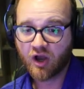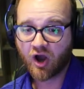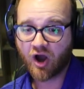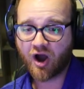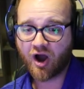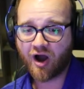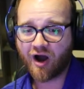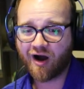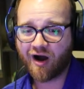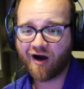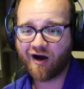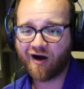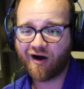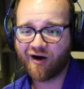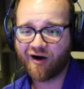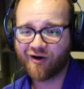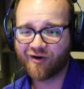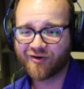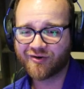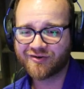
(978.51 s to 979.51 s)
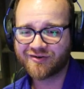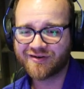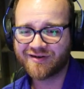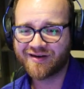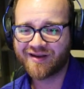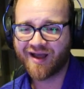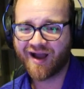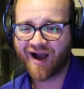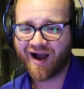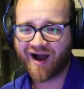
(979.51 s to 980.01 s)
Oh,
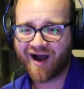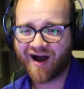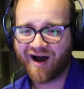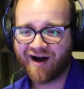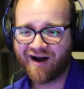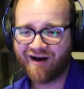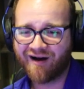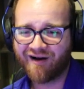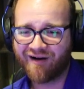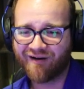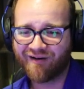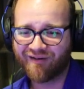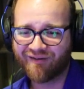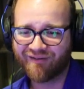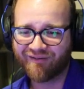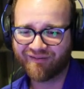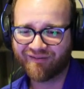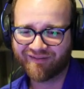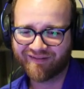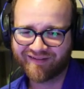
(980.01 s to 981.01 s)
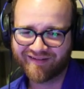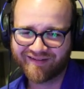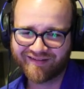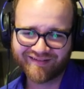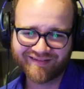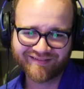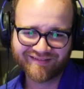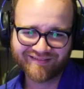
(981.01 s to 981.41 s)
no!